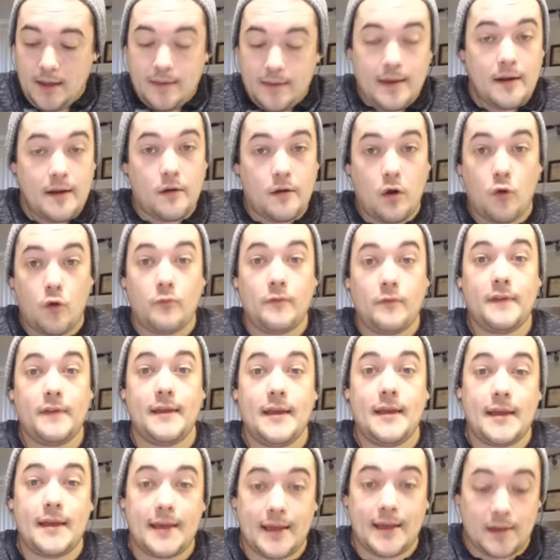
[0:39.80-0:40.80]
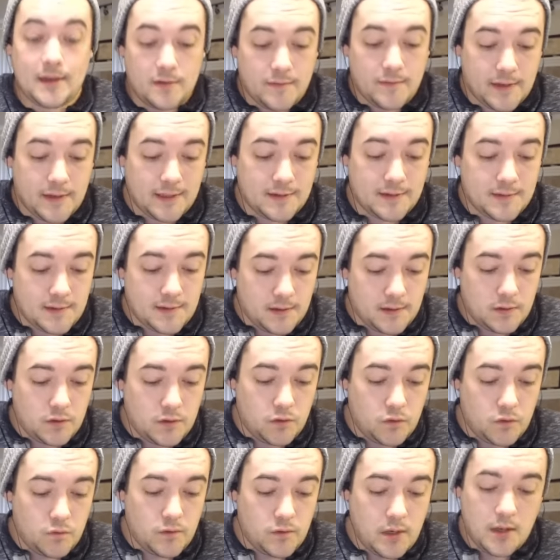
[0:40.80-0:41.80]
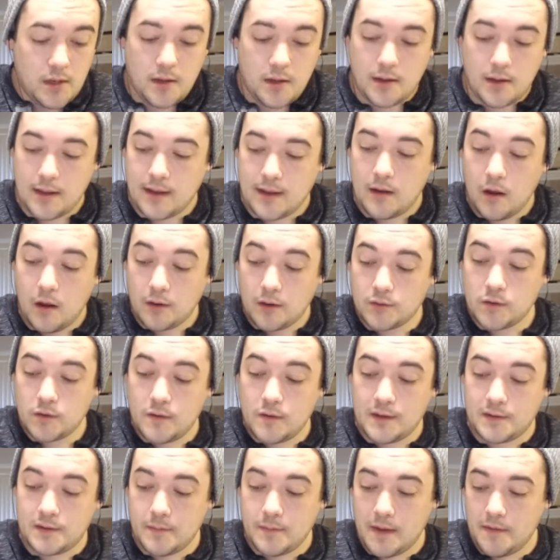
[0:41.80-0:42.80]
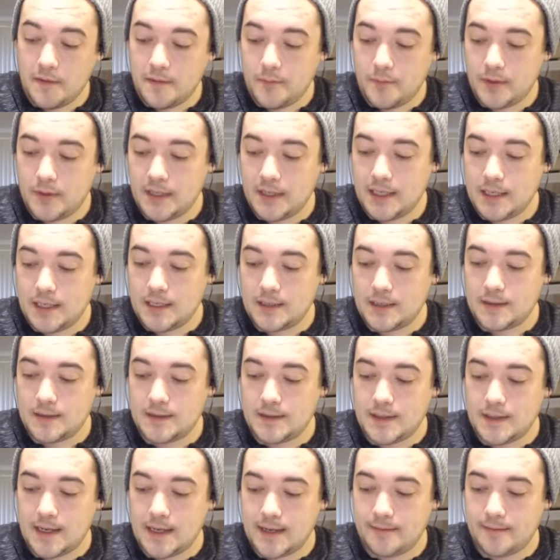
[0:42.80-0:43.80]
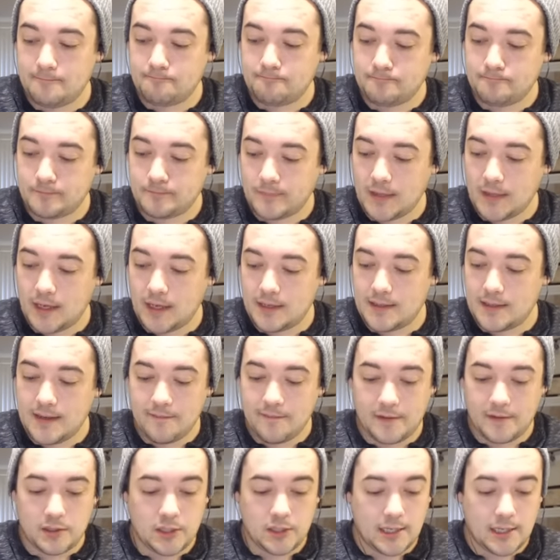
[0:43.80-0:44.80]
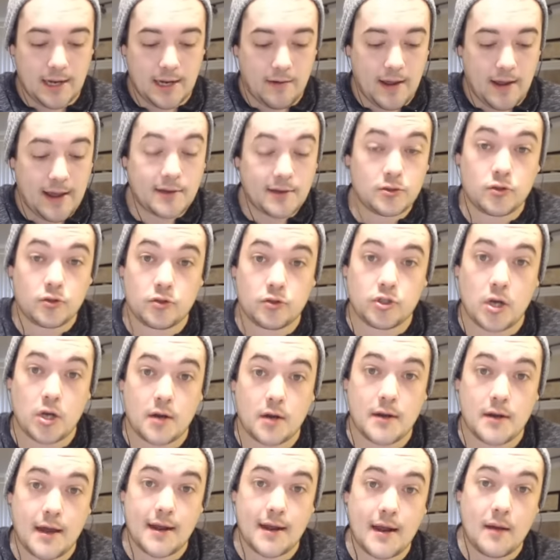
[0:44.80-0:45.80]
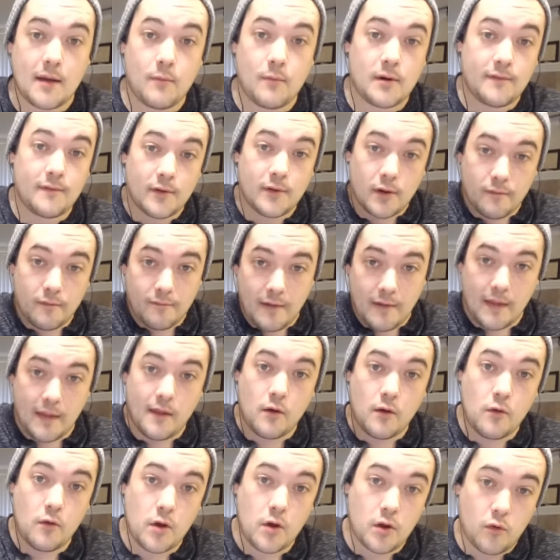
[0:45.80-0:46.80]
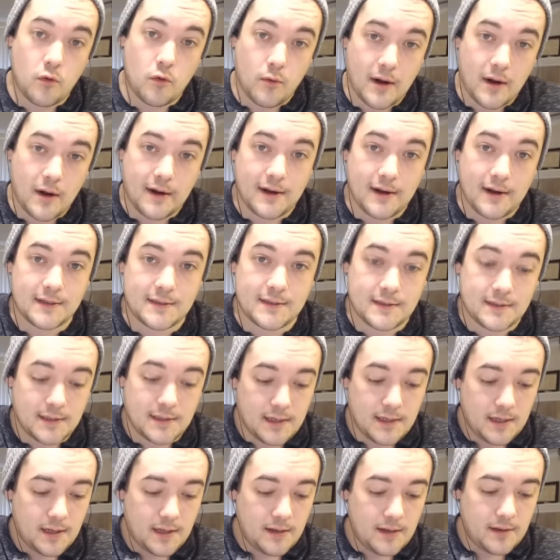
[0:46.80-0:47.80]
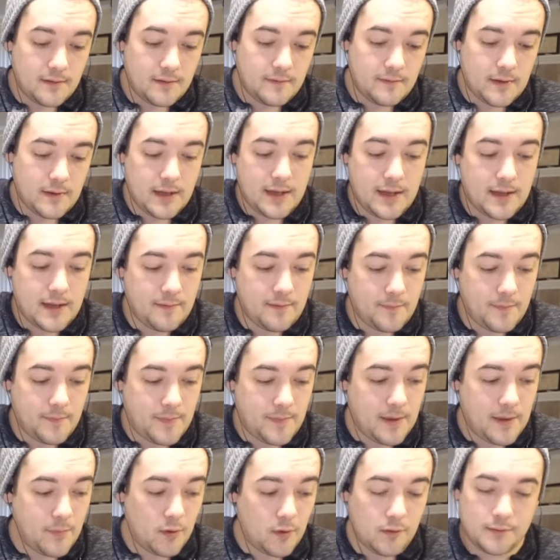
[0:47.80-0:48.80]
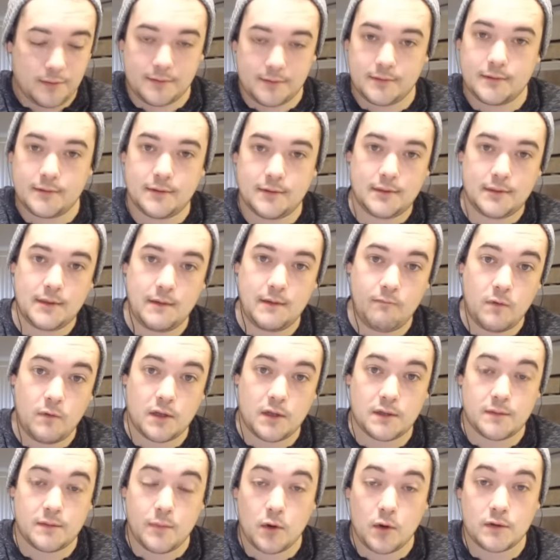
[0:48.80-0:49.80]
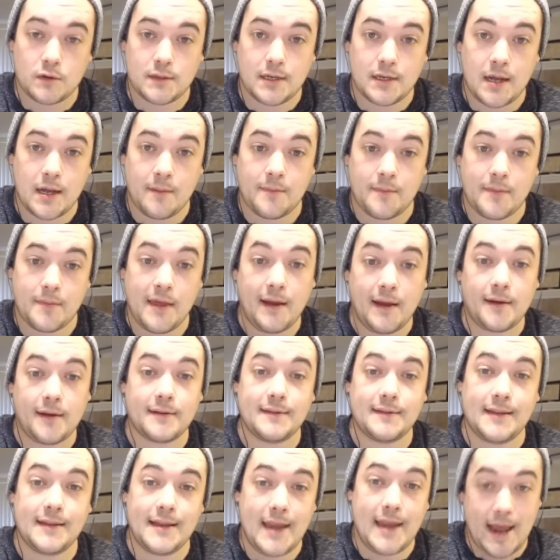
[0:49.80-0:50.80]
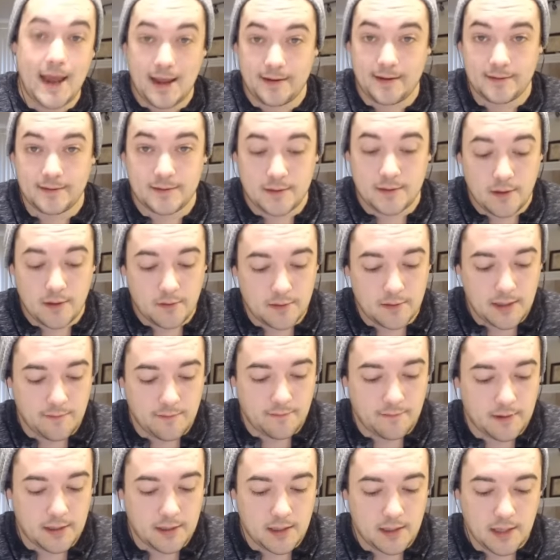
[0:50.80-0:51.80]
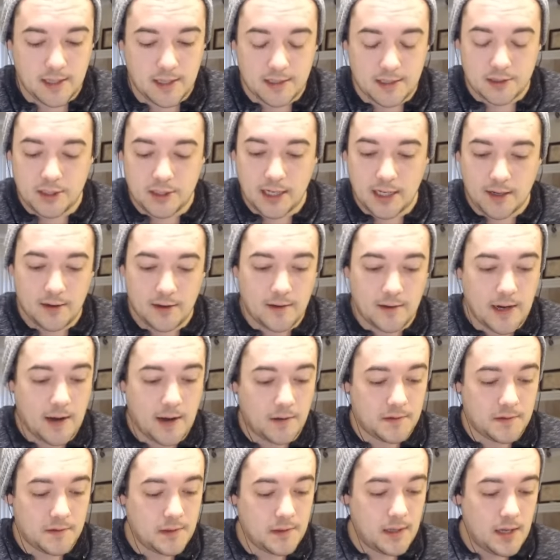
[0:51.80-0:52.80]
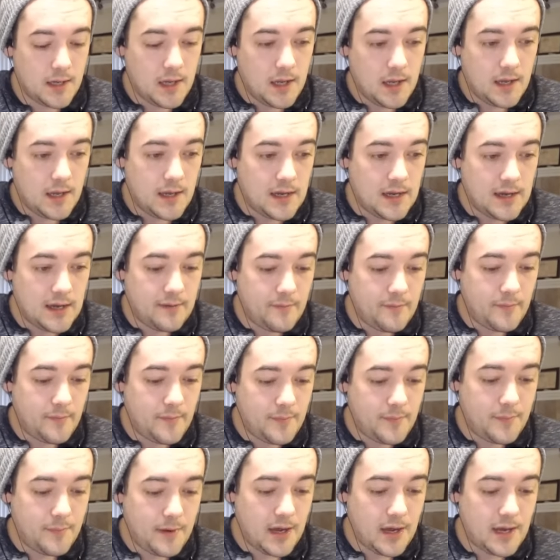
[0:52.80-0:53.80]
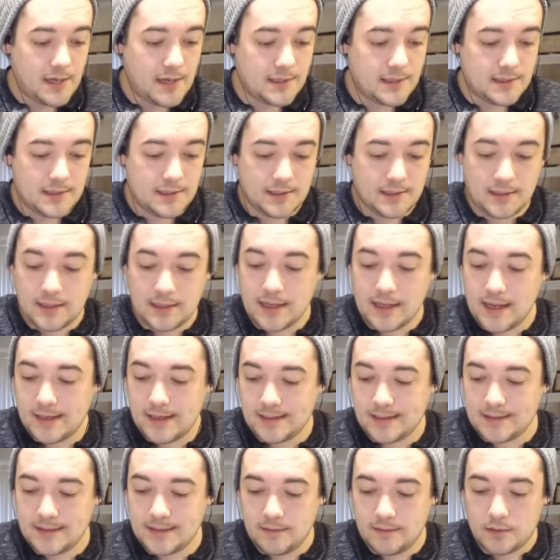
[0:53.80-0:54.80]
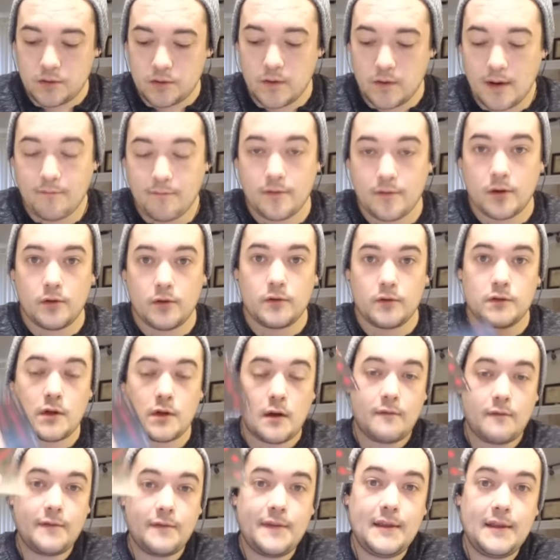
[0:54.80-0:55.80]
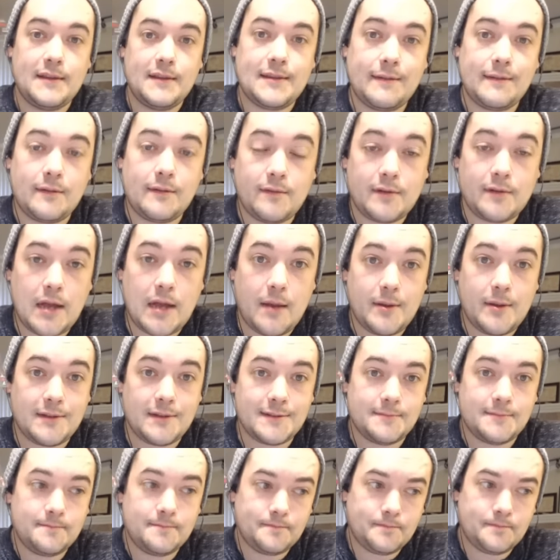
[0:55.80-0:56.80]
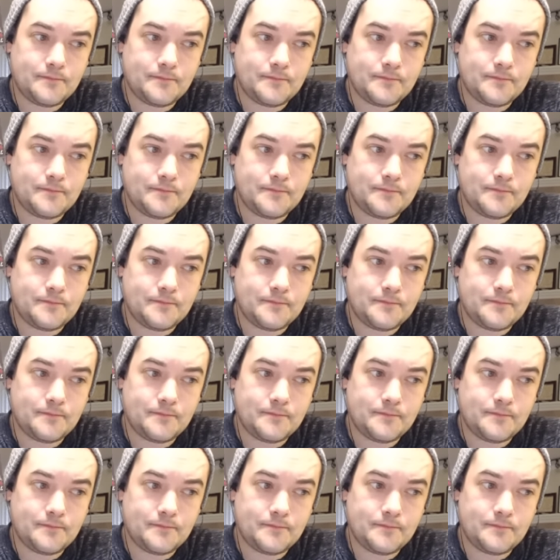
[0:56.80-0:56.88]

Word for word: there. Hopefully it gets fixed soon. Also this month, please definitely check out AstroJor.com. One of your fellow Aquarius people was posted up there today, so definitely check her out. But let's see what's going on for you. You start off with the Seven of Diamonds